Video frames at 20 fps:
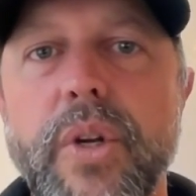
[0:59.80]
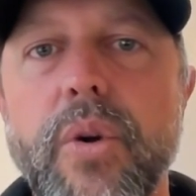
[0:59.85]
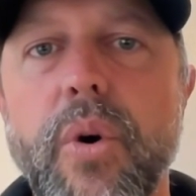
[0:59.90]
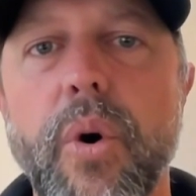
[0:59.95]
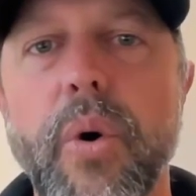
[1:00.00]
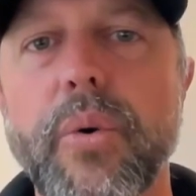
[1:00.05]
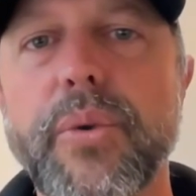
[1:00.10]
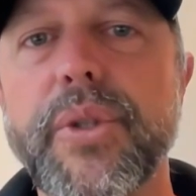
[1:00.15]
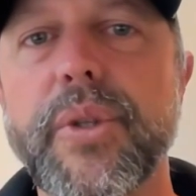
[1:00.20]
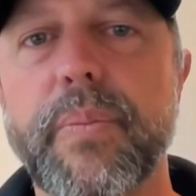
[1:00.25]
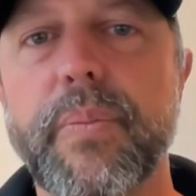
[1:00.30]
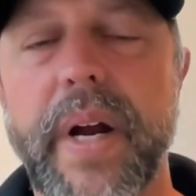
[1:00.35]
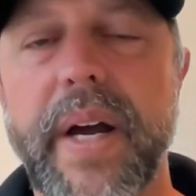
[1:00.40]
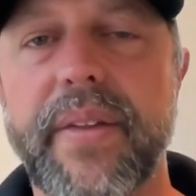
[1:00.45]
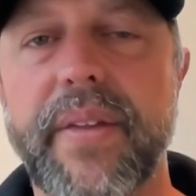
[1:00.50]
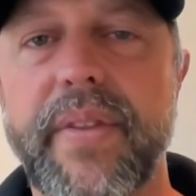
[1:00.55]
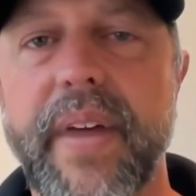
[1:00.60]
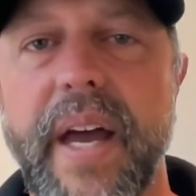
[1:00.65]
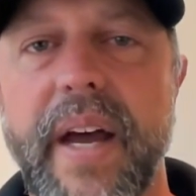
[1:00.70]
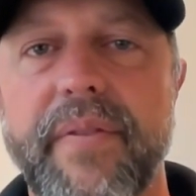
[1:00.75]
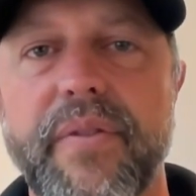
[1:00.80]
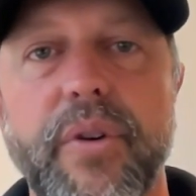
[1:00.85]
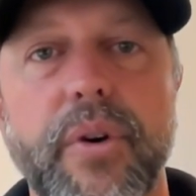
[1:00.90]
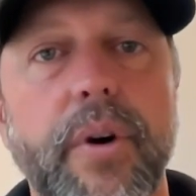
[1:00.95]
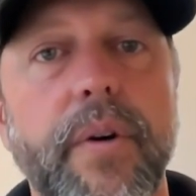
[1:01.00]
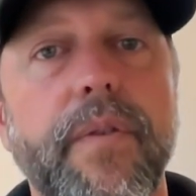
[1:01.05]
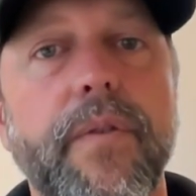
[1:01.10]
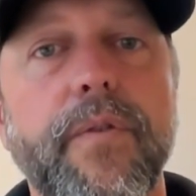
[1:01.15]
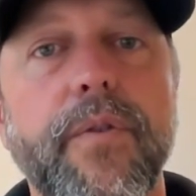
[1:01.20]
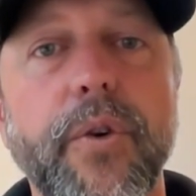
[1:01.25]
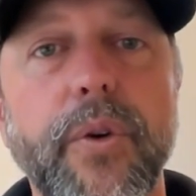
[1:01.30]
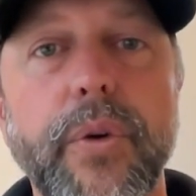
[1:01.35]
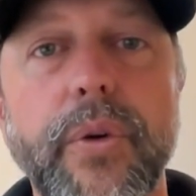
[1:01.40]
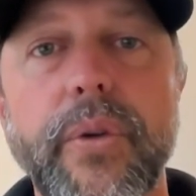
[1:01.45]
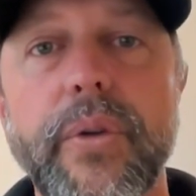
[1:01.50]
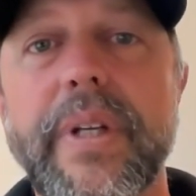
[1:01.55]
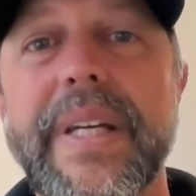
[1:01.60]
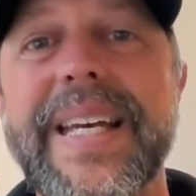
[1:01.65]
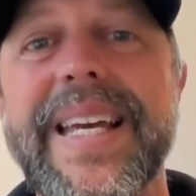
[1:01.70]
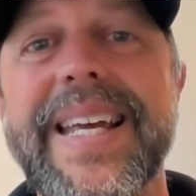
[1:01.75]
hold your breath after a
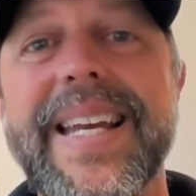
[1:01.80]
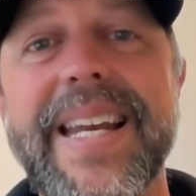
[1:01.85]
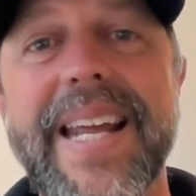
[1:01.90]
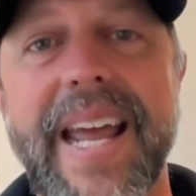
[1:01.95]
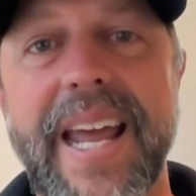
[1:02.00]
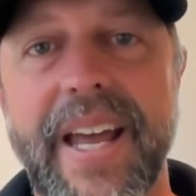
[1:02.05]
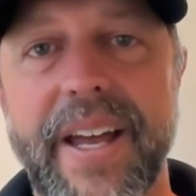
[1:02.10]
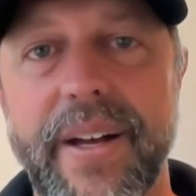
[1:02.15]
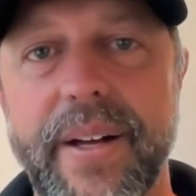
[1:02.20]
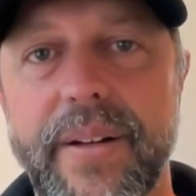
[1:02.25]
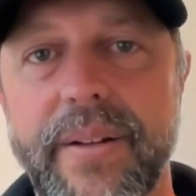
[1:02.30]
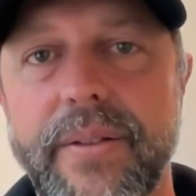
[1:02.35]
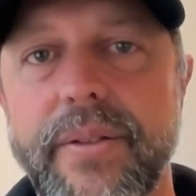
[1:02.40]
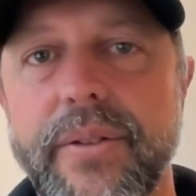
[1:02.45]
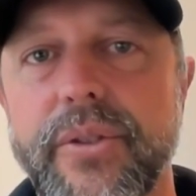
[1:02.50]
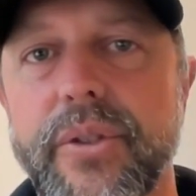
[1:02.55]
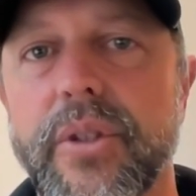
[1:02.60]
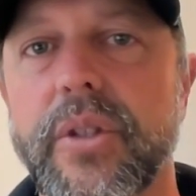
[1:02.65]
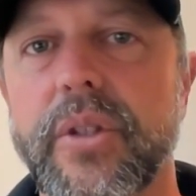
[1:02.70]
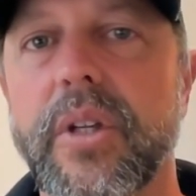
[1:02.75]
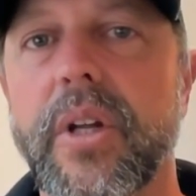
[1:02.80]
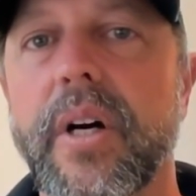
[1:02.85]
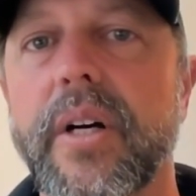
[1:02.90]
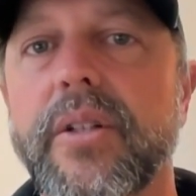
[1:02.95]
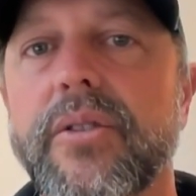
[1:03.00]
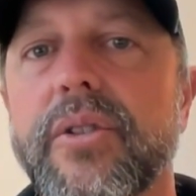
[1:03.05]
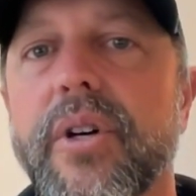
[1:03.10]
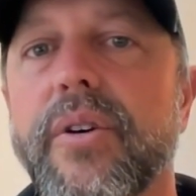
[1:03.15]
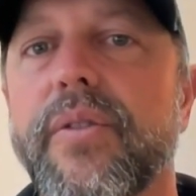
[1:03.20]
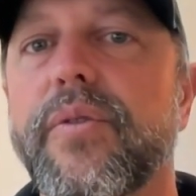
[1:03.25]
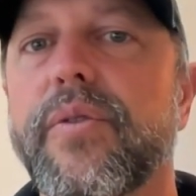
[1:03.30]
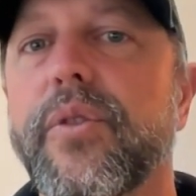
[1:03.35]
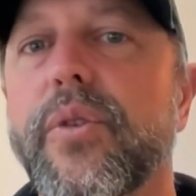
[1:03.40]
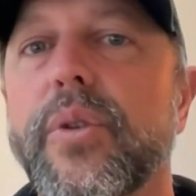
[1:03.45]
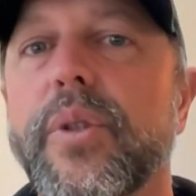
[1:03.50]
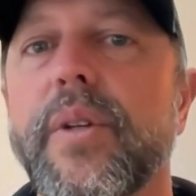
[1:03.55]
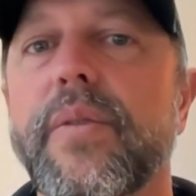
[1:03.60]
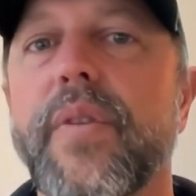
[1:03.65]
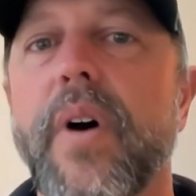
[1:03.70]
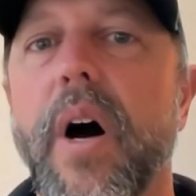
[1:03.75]
full inhale, your lungs are full
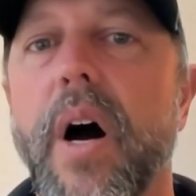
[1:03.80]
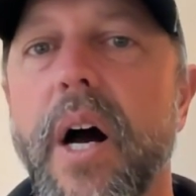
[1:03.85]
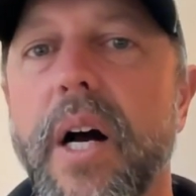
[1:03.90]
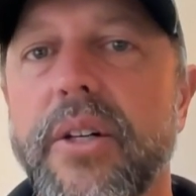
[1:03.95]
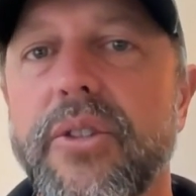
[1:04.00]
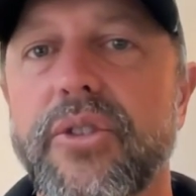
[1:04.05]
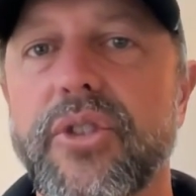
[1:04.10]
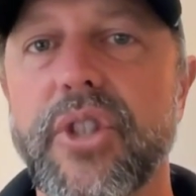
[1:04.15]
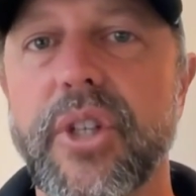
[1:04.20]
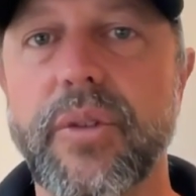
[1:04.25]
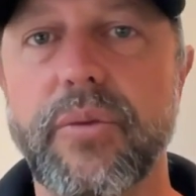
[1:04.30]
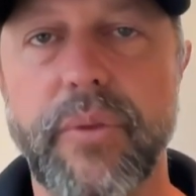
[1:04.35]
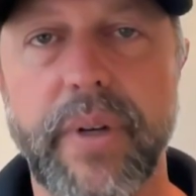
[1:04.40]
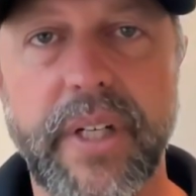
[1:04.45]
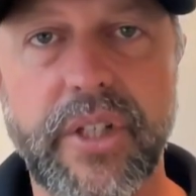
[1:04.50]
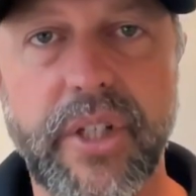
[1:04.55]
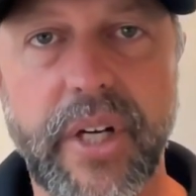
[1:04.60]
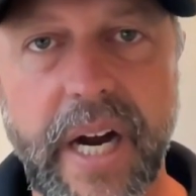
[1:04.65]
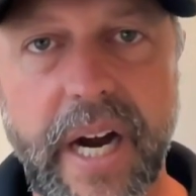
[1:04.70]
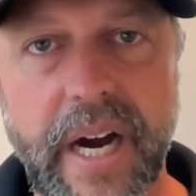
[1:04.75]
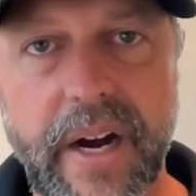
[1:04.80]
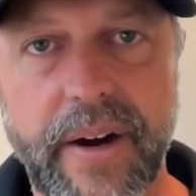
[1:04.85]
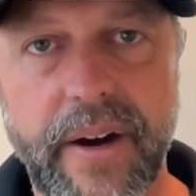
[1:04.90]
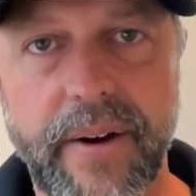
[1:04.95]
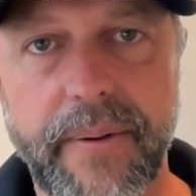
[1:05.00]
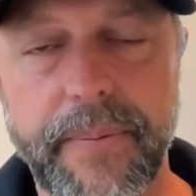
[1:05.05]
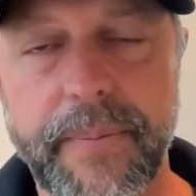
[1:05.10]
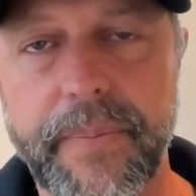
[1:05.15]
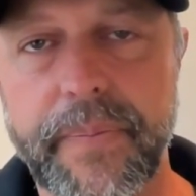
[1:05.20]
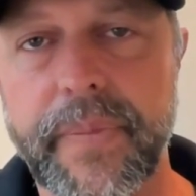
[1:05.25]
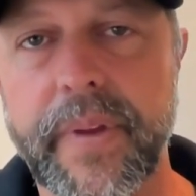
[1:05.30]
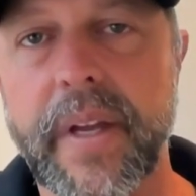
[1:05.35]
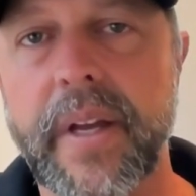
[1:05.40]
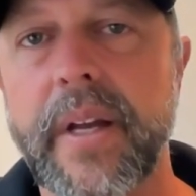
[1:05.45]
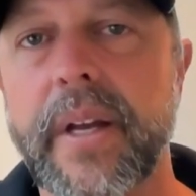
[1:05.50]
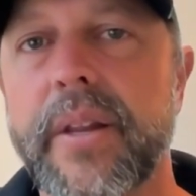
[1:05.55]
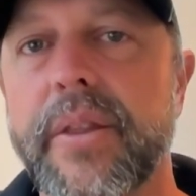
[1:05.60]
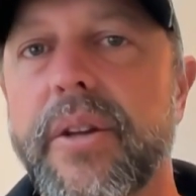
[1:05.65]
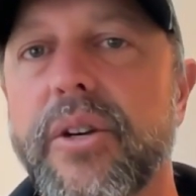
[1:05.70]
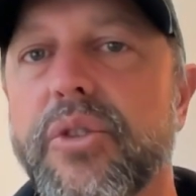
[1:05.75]
of oxygen-rich air.
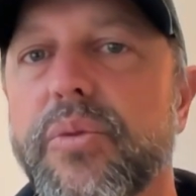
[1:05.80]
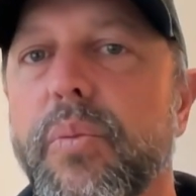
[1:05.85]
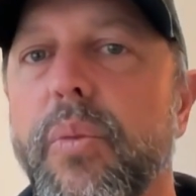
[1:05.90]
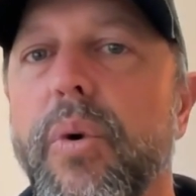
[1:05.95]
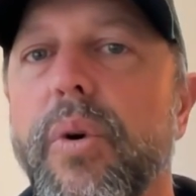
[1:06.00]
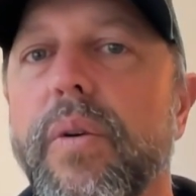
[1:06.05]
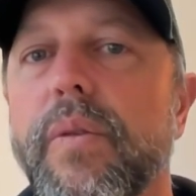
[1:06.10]
There's more